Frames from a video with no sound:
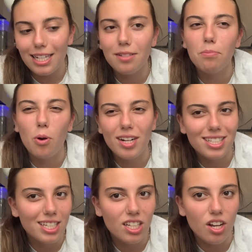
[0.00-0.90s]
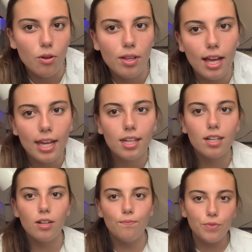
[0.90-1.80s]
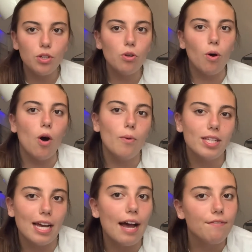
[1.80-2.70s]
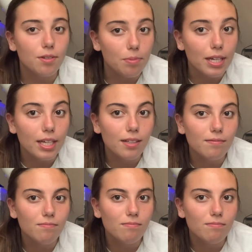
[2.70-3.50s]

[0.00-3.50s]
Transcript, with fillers: it's important to know like you don't always have to be